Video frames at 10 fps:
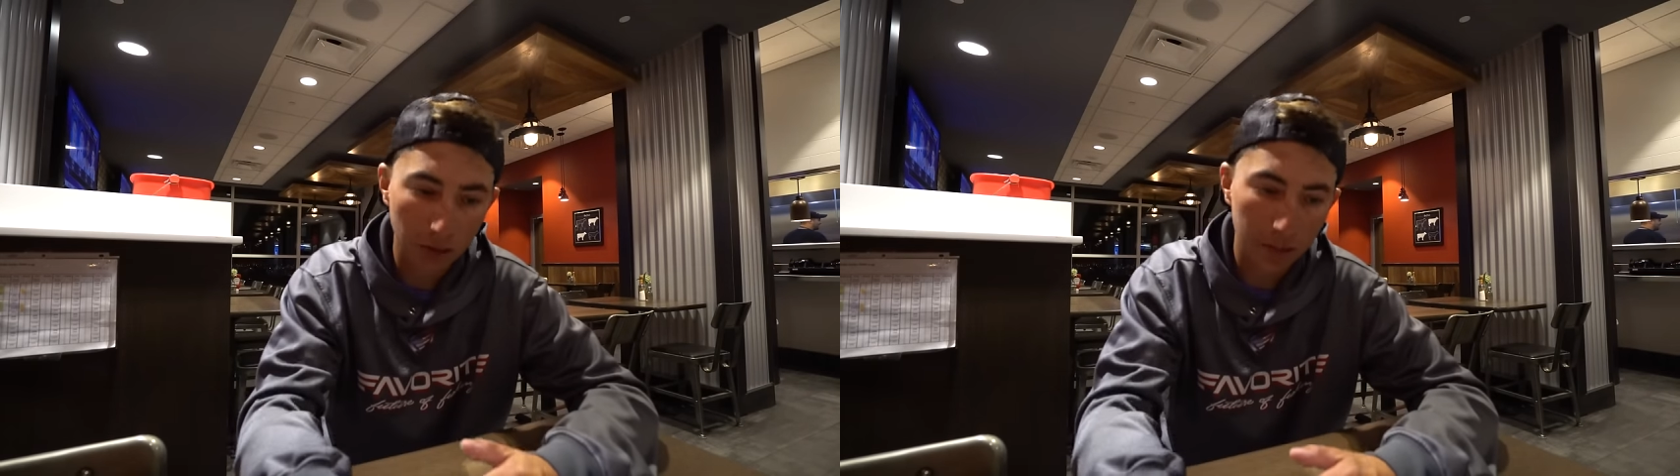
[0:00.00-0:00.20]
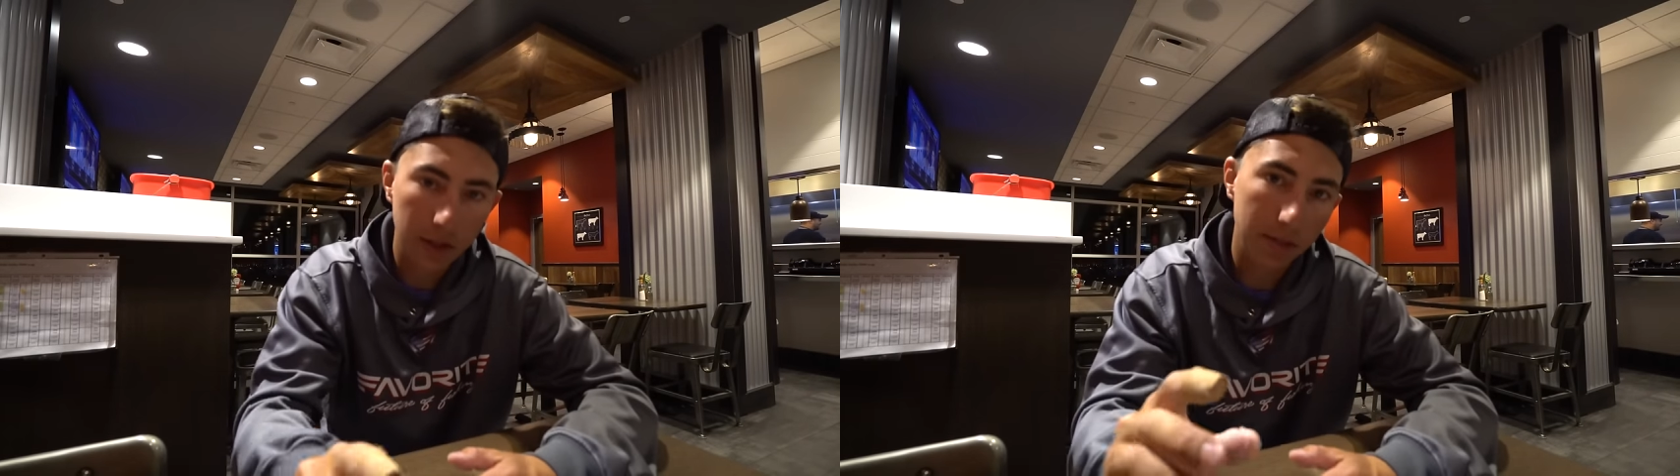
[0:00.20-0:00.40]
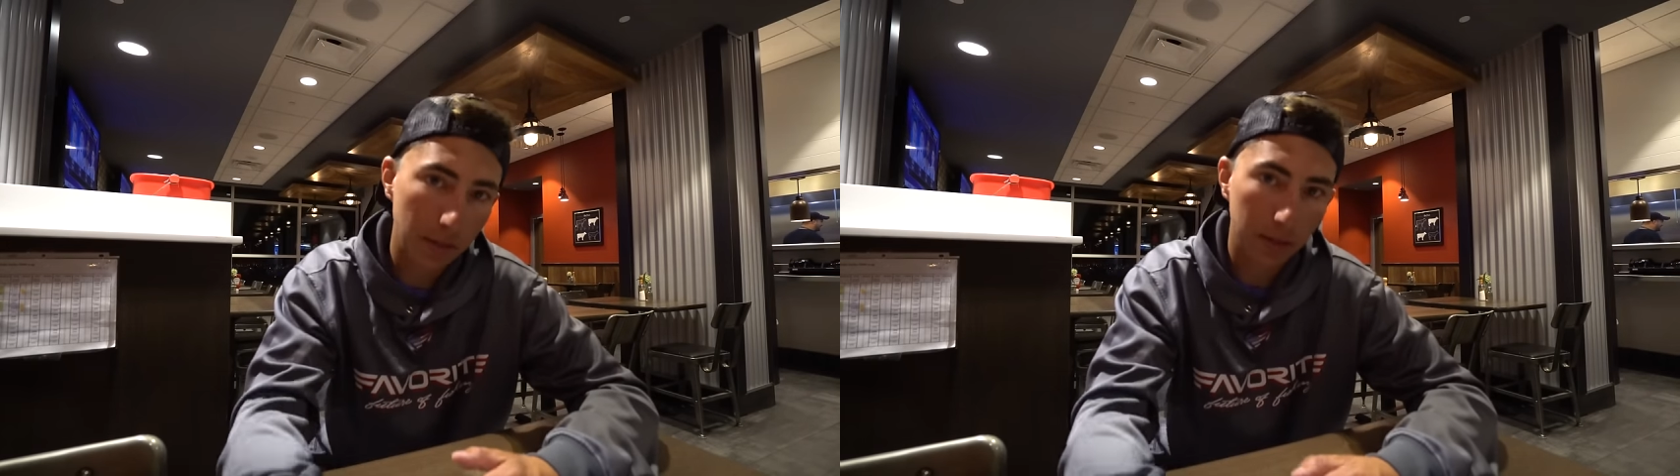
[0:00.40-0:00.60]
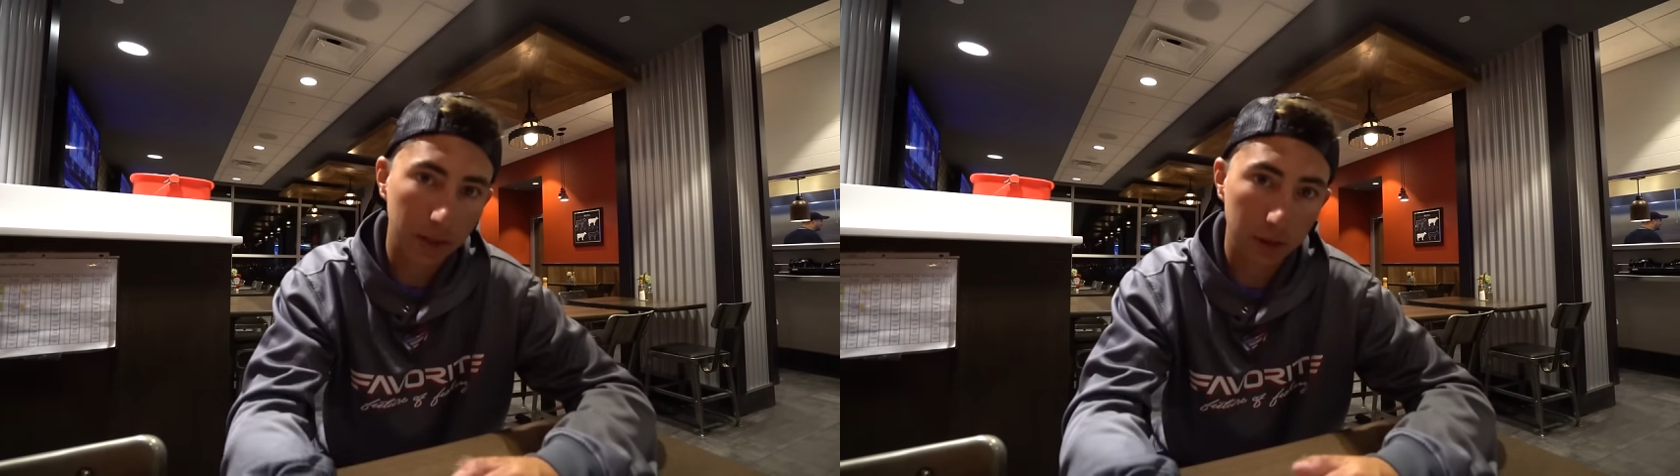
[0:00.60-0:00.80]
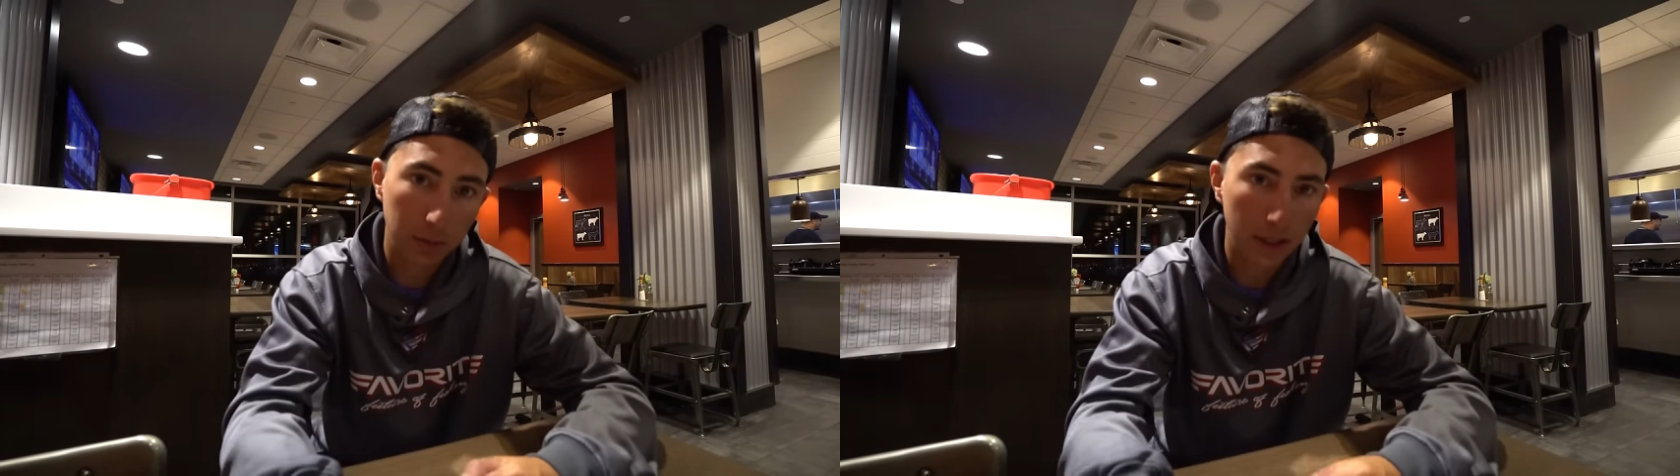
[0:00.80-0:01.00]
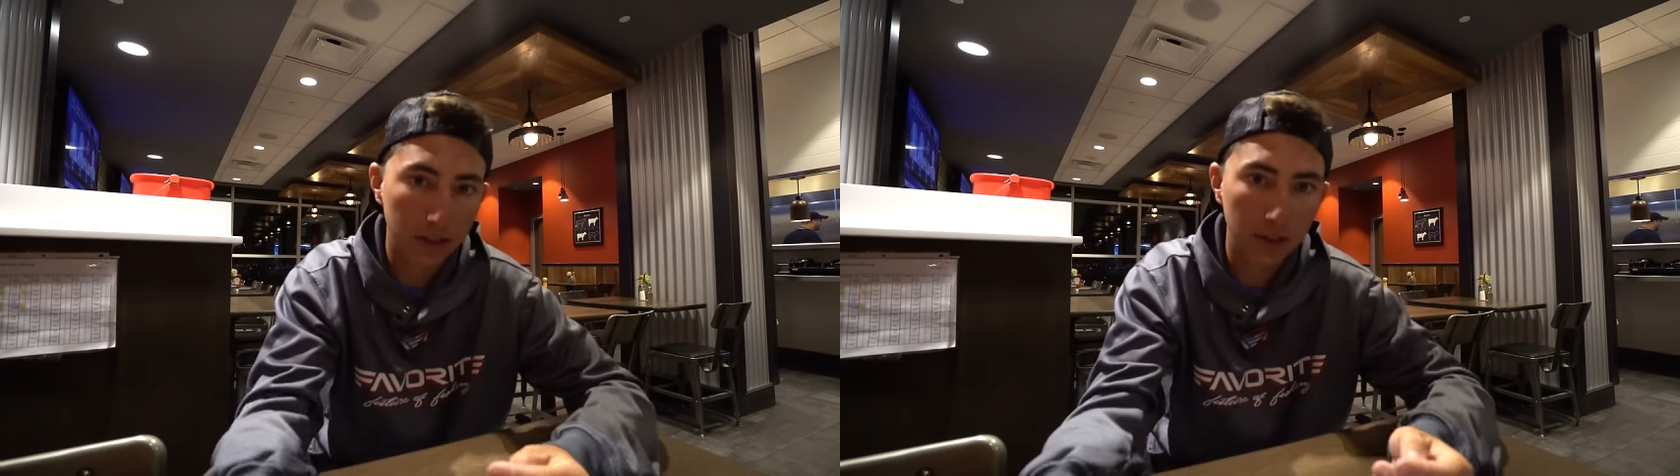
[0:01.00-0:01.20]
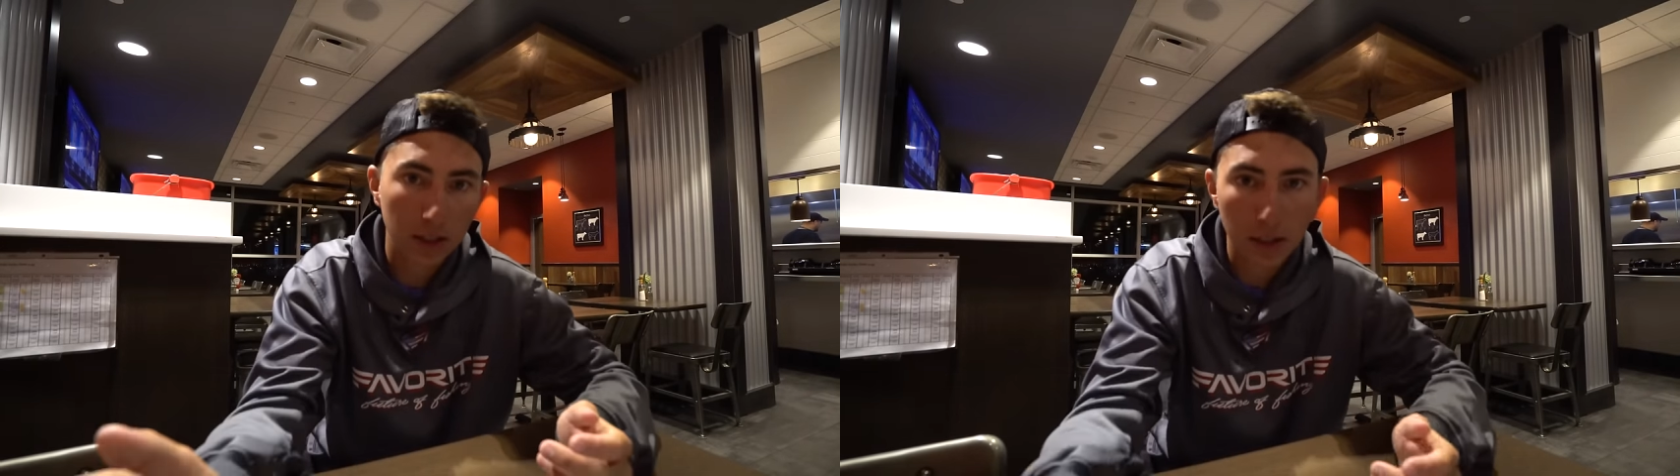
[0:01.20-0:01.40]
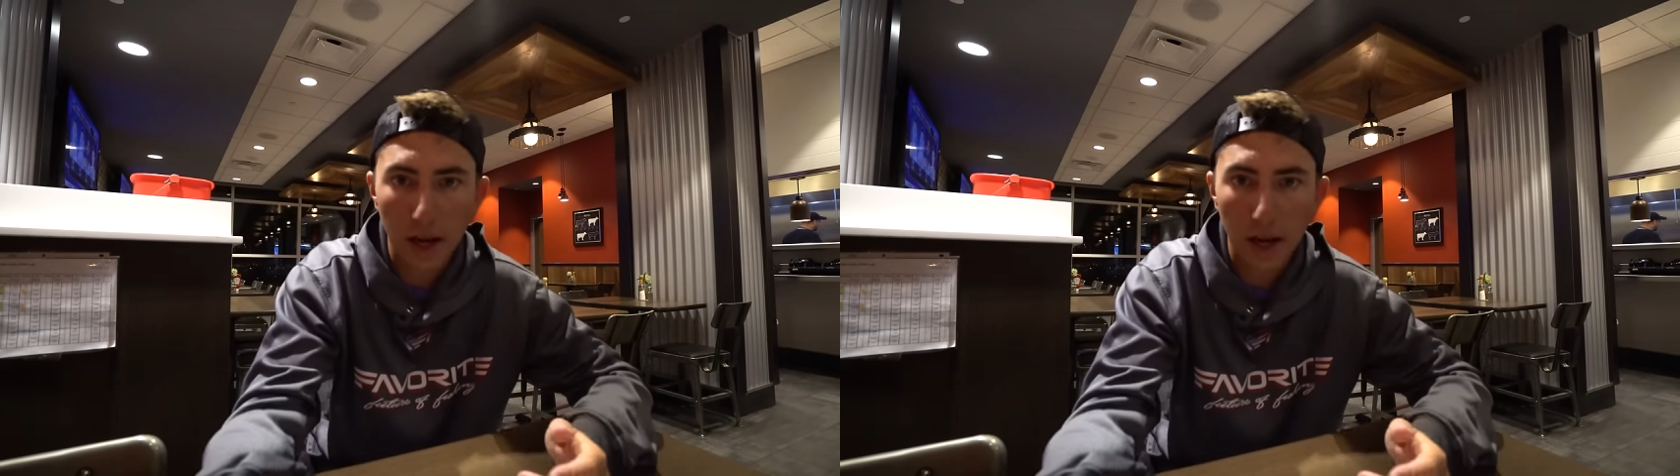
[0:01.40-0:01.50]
where I'm meeting my buddy Spence.